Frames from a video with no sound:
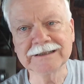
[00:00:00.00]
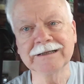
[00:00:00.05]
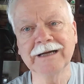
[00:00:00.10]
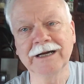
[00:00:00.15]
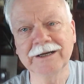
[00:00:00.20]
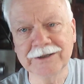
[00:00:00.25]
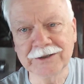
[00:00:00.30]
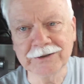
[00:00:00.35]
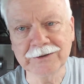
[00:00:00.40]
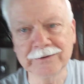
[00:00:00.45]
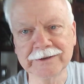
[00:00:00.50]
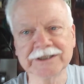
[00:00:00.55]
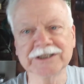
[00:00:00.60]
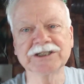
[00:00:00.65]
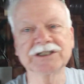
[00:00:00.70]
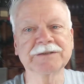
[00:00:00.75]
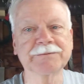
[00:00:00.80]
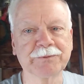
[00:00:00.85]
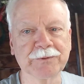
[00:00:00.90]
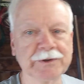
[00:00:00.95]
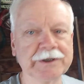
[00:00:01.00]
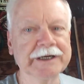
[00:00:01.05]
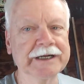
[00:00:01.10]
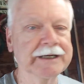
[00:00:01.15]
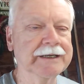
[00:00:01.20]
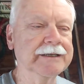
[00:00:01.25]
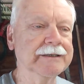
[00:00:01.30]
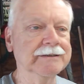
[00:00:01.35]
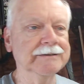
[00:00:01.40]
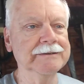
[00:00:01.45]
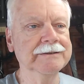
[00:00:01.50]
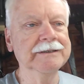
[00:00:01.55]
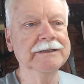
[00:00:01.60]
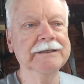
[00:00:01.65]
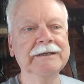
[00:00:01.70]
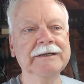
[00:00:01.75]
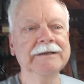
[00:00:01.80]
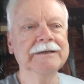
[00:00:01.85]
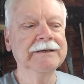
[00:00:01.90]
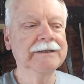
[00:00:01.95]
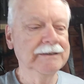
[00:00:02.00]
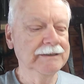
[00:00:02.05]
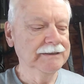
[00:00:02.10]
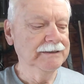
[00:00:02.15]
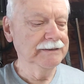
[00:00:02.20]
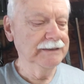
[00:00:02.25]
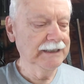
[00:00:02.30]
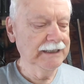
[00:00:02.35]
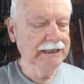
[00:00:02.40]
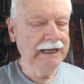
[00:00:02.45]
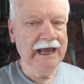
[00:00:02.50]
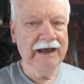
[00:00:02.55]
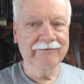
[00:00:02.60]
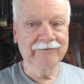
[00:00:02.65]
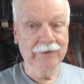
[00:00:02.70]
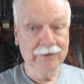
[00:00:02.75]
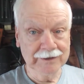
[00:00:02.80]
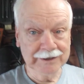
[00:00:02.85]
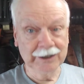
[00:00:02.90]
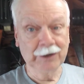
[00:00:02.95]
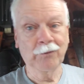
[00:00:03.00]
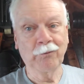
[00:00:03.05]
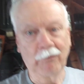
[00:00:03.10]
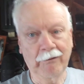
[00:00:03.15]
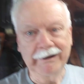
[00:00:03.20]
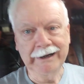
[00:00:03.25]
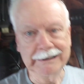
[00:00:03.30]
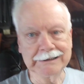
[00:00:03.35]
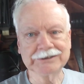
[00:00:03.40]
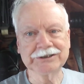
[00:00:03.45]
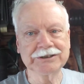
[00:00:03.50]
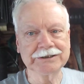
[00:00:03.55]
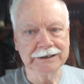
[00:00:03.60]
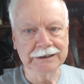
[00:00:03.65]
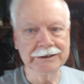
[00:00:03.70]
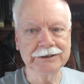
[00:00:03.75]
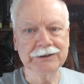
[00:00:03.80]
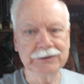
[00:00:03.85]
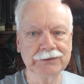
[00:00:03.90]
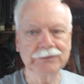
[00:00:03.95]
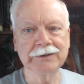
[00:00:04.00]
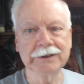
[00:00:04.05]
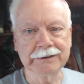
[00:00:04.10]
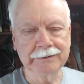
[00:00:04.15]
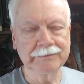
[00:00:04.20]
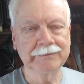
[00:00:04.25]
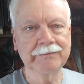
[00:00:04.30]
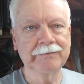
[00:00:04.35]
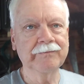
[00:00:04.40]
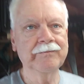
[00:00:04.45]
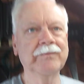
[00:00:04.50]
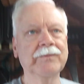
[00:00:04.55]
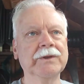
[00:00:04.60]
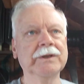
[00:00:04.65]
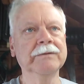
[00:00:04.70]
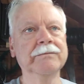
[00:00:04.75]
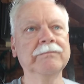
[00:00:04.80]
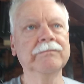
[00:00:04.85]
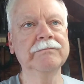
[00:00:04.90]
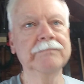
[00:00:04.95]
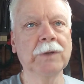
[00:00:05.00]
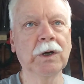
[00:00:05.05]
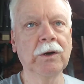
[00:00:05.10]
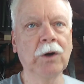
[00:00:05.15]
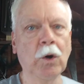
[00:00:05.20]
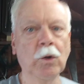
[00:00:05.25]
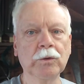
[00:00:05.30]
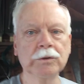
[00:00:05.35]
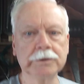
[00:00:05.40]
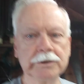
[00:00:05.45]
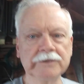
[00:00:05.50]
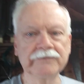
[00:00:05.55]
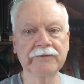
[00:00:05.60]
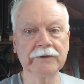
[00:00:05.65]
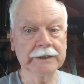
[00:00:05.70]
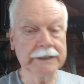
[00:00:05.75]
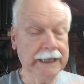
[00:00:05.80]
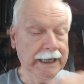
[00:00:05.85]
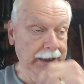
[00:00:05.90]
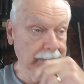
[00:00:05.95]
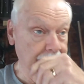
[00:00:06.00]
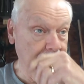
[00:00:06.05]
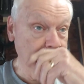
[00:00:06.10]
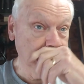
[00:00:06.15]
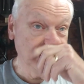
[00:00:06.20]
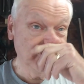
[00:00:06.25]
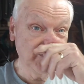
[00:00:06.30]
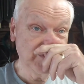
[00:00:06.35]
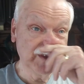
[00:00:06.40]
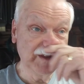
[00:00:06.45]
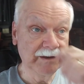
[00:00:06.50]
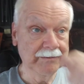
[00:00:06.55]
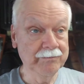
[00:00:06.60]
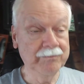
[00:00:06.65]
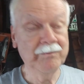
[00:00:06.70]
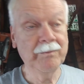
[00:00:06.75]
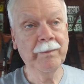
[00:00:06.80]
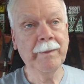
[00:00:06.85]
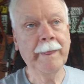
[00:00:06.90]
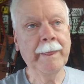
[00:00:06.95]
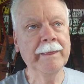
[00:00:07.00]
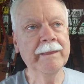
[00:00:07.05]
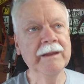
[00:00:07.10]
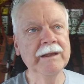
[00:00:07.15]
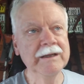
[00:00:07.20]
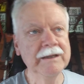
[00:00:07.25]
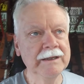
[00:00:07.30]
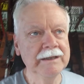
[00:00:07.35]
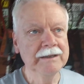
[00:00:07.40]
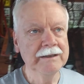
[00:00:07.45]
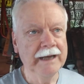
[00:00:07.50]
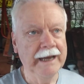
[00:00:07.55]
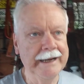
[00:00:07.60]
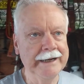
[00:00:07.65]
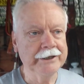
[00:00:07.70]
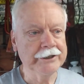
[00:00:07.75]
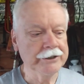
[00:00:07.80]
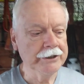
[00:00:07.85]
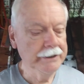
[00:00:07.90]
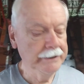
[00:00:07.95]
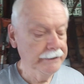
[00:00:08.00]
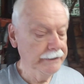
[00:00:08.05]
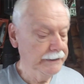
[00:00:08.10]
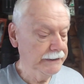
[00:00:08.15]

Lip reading: and undo this spring, and then a little wrench to undo the holder for the cable, the anchor.